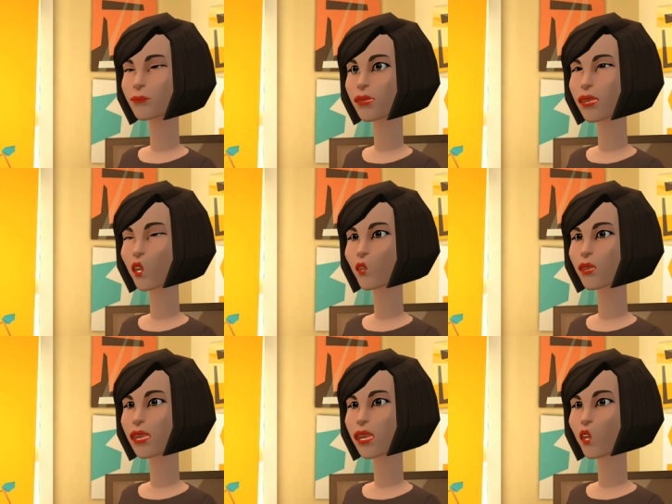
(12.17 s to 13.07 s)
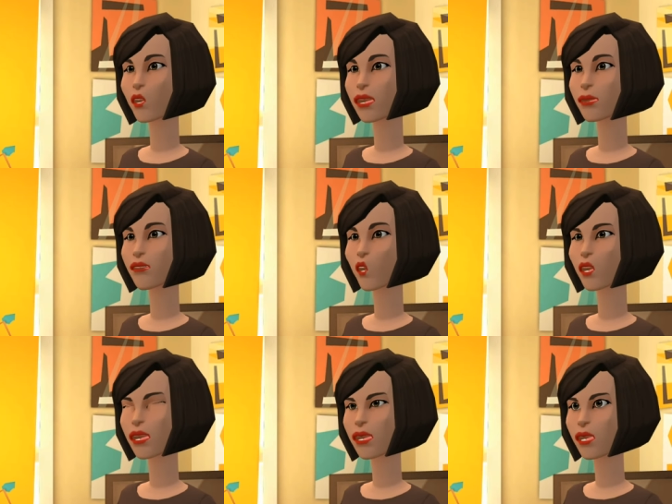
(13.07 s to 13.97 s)
Can you say your name
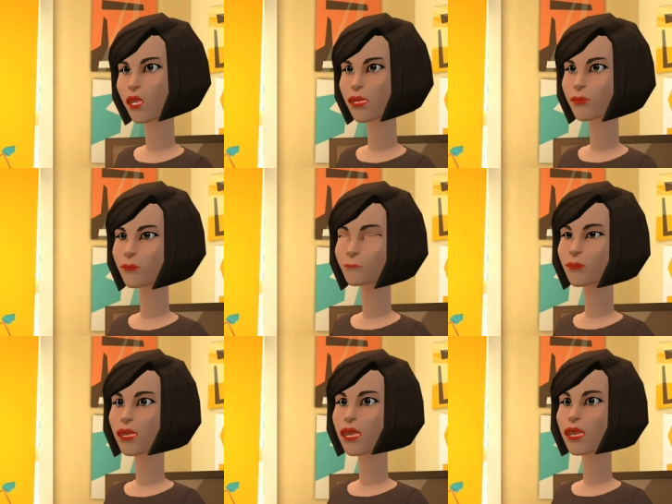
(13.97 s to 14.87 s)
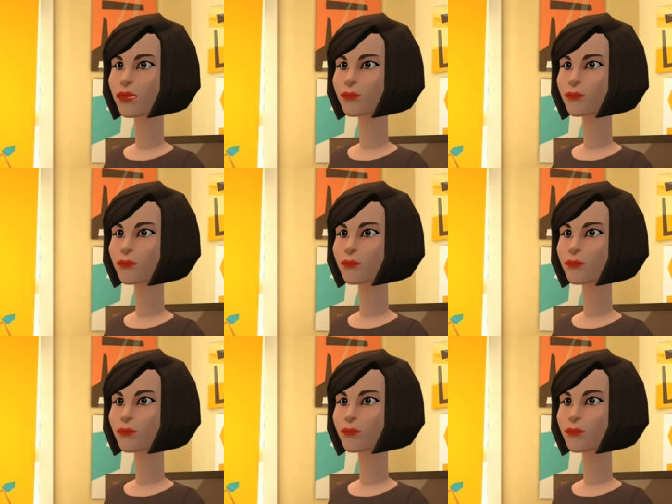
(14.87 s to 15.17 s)
for the record, please?